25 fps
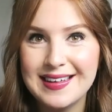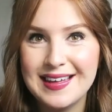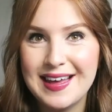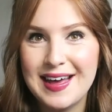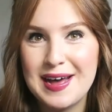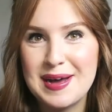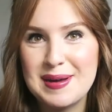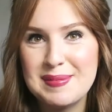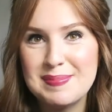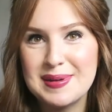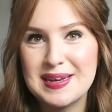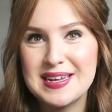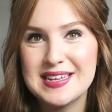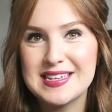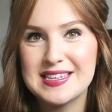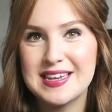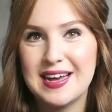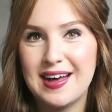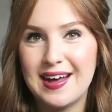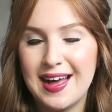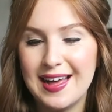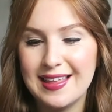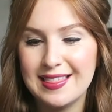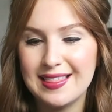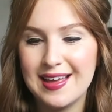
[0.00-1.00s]
but it's the
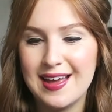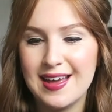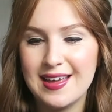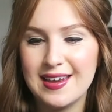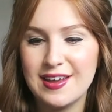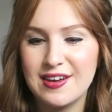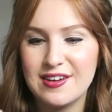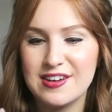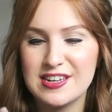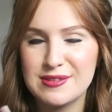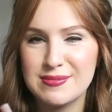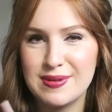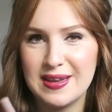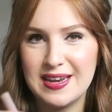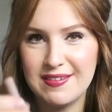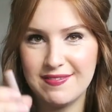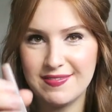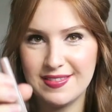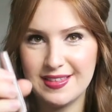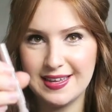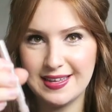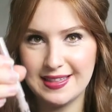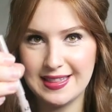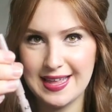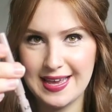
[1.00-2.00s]
eyeliner. It's one
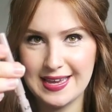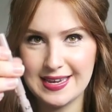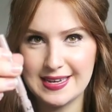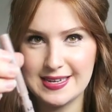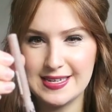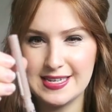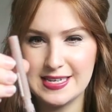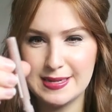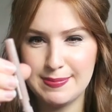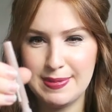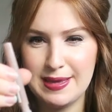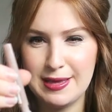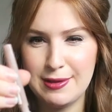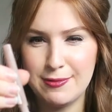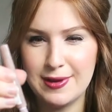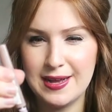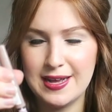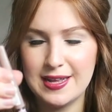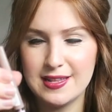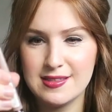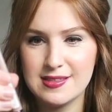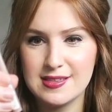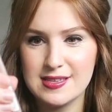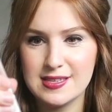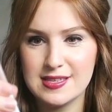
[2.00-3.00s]
of the like dippy
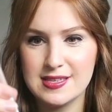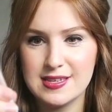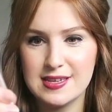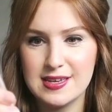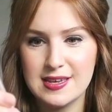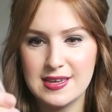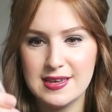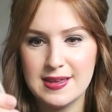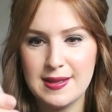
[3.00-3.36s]
ones.